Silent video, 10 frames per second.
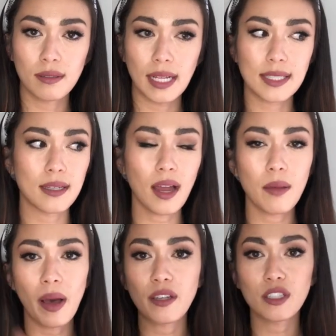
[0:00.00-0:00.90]
It's not
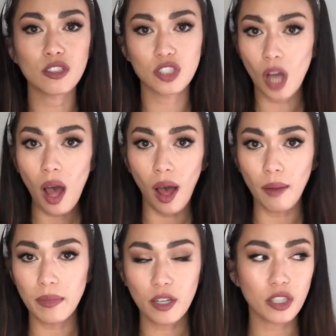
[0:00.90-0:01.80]
about your job
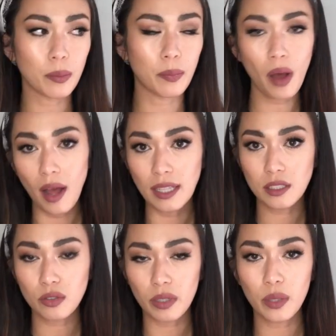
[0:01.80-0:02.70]
or your boss
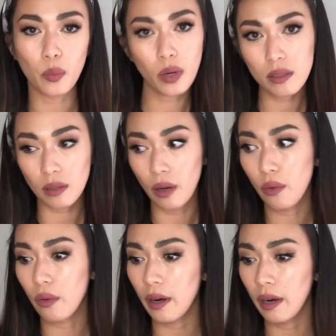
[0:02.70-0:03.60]
or your workload
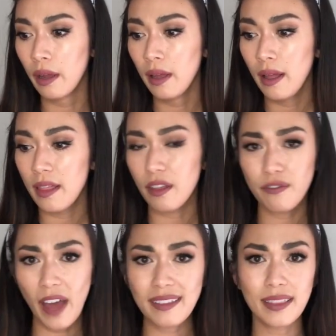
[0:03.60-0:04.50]
or the
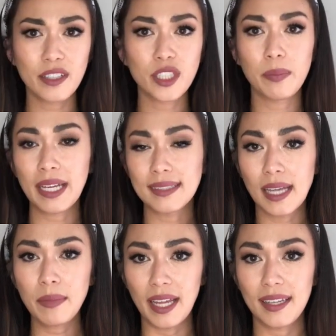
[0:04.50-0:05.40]
fact that there's a
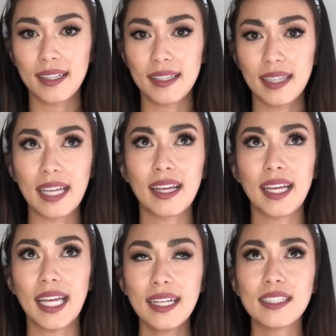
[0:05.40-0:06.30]
pandemic. Like,
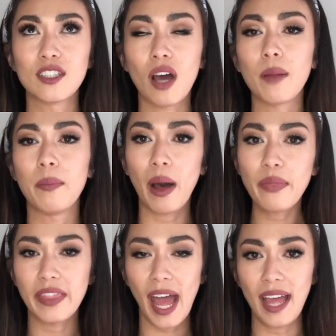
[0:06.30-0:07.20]
it is not
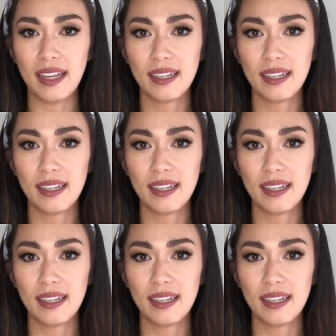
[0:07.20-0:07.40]
about that.